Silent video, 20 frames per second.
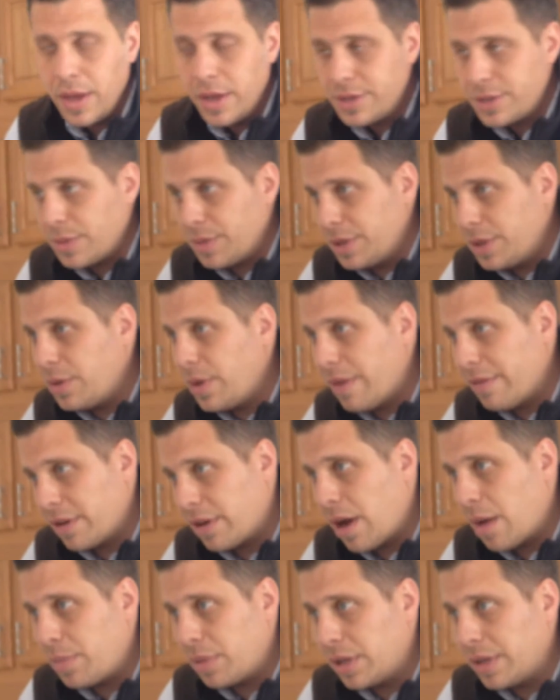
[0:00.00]
So we do have a
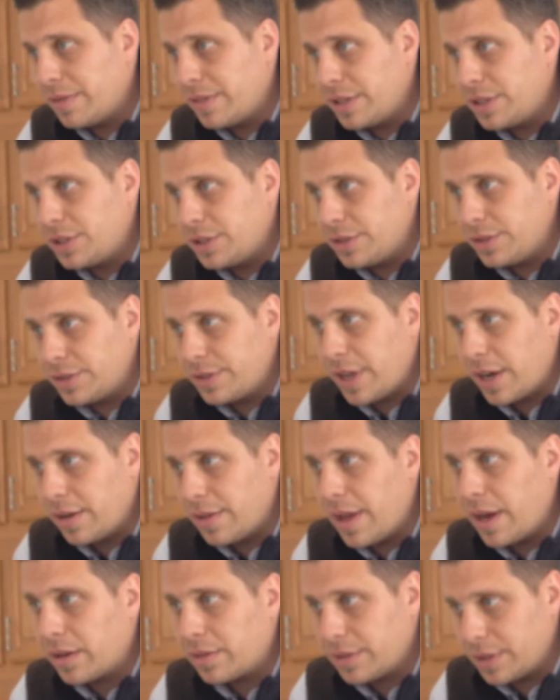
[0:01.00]
couple of issues there
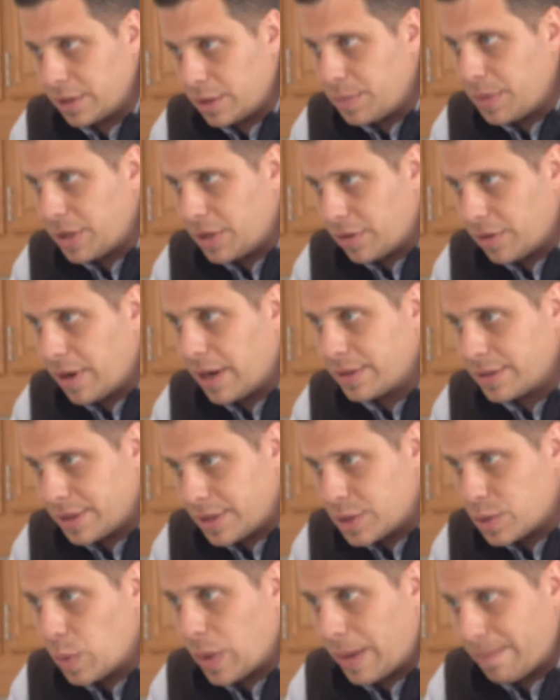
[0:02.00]
that will need to be corrected
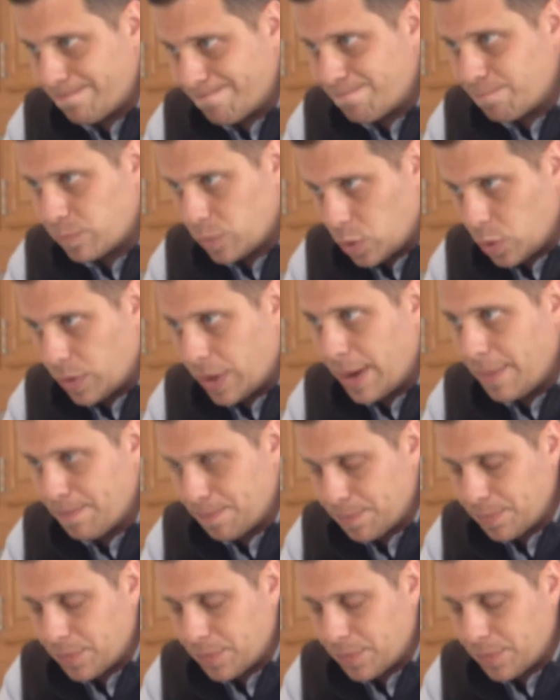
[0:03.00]
as well, okay?